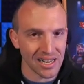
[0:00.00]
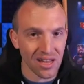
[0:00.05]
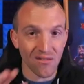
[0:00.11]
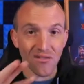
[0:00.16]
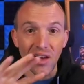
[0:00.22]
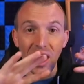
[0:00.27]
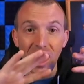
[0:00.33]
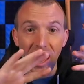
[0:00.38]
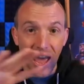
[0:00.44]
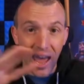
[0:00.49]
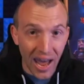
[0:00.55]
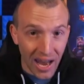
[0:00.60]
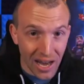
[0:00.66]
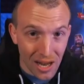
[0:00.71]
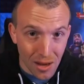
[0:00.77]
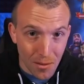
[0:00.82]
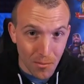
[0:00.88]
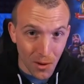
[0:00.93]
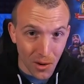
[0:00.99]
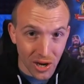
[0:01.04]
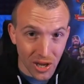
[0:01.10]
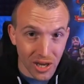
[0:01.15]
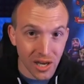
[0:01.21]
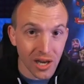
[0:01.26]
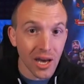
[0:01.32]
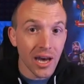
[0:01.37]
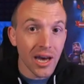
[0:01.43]
If
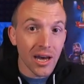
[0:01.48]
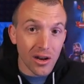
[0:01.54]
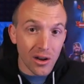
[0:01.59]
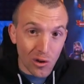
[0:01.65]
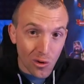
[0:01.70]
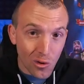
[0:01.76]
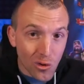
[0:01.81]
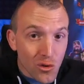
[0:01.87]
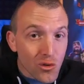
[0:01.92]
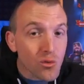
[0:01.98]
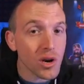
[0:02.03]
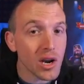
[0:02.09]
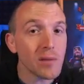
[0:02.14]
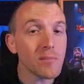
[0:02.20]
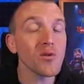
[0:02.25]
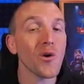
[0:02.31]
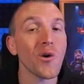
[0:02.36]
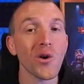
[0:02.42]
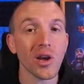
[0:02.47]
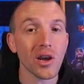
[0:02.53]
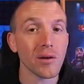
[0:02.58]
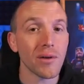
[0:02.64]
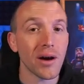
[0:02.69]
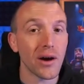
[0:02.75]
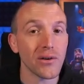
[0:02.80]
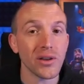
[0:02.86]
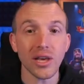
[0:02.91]
anybody knows what I'm talking
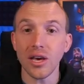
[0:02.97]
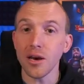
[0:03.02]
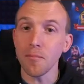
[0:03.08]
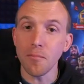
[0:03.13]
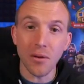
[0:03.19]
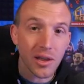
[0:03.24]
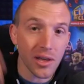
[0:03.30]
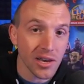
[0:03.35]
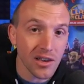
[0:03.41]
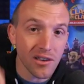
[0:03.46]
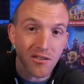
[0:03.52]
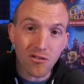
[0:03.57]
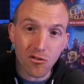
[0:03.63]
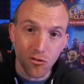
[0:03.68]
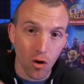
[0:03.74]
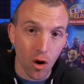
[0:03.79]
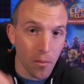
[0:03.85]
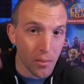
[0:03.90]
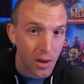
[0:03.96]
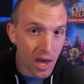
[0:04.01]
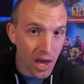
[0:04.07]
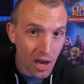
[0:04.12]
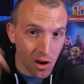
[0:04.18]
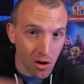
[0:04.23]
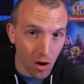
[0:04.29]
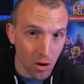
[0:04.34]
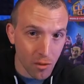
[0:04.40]
about here, please drop a
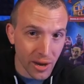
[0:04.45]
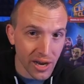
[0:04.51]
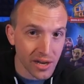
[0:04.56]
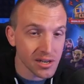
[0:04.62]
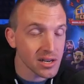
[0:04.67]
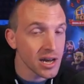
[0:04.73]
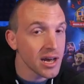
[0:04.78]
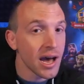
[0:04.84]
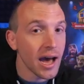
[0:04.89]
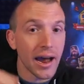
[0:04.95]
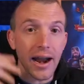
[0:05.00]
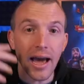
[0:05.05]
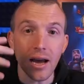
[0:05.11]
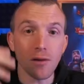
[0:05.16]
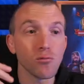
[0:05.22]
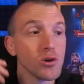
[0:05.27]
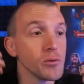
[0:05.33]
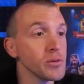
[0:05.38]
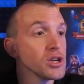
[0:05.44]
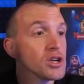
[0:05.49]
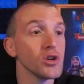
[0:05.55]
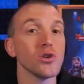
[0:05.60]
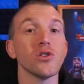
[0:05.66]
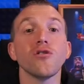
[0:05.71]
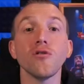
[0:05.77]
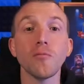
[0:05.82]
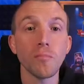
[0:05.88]
comment, and I will be
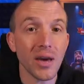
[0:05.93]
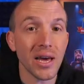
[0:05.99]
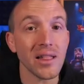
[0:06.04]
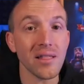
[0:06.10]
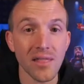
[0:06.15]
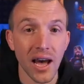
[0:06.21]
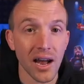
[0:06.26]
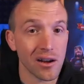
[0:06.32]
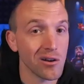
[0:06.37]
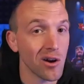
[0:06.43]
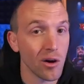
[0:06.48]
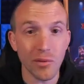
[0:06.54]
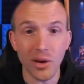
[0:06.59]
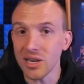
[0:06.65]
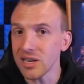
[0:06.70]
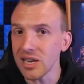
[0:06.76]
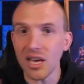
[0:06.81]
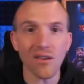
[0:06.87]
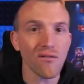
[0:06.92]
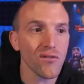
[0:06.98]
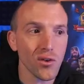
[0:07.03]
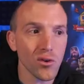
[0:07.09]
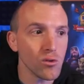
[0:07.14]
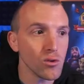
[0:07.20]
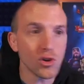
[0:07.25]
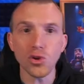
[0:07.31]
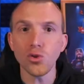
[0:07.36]
sure to pin that comment if
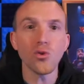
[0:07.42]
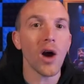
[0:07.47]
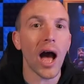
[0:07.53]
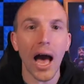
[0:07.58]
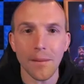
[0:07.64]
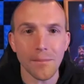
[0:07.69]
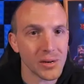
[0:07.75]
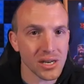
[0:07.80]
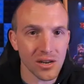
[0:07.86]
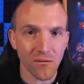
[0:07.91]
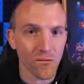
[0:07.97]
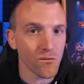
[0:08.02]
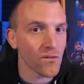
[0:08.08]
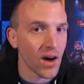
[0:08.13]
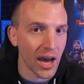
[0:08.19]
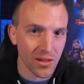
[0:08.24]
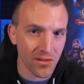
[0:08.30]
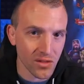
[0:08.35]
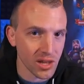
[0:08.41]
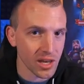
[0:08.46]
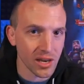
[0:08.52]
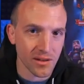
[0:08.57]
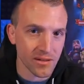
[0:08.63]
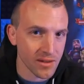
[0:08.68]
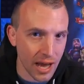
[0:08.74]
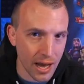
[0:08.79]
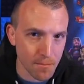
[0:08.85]
you do happen to find the
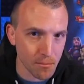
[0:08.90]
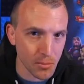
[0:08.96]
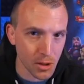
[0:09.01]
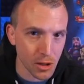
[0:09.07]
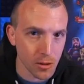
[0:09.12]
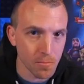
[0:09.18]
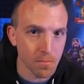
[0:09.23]
example.